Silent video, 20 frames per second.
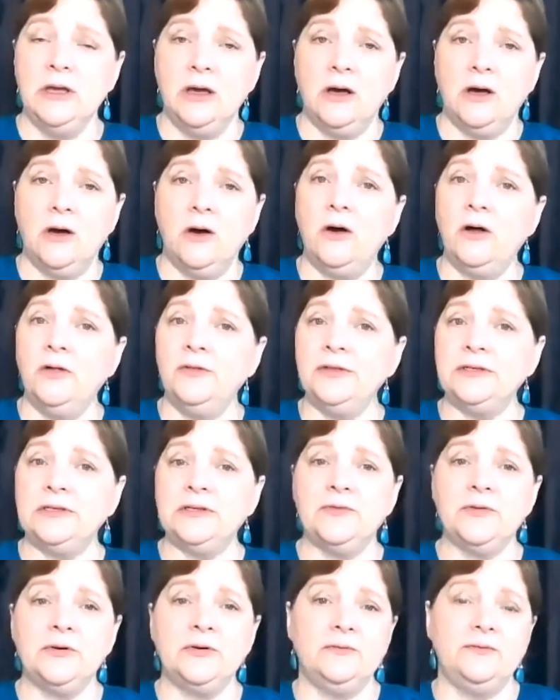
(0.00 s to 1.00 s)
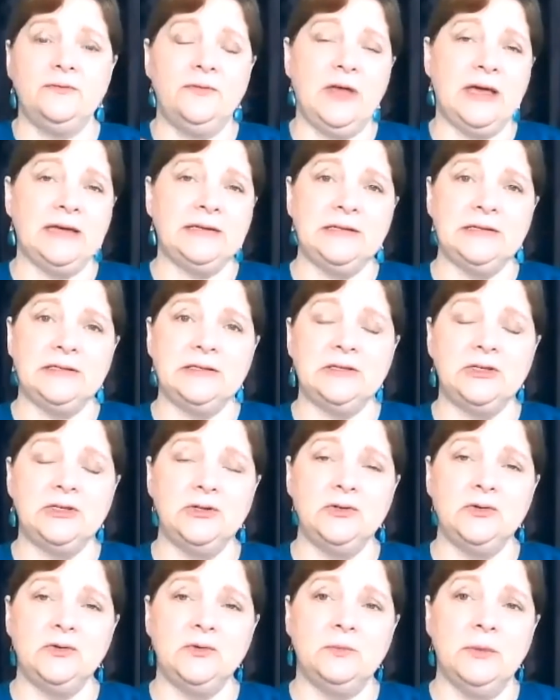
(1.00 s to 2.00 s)
all these different facets
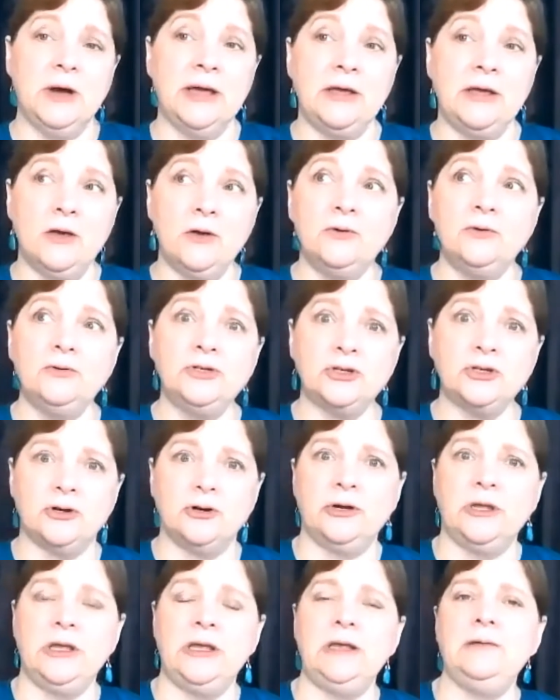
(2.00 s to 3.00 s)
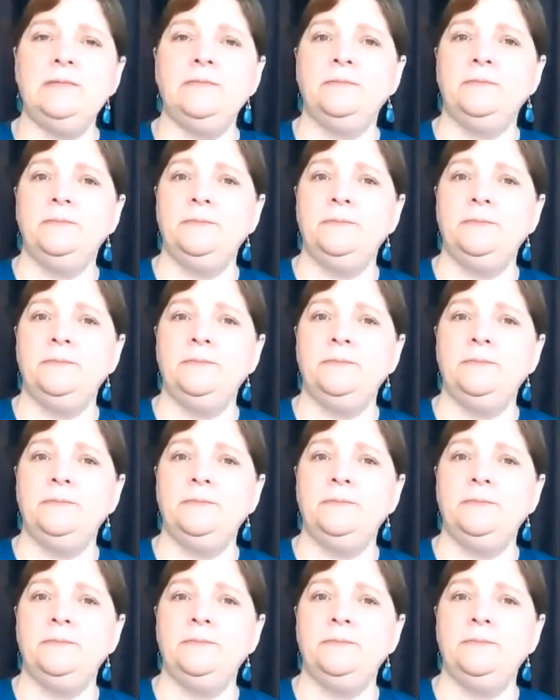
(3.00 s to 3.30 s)
to my own journey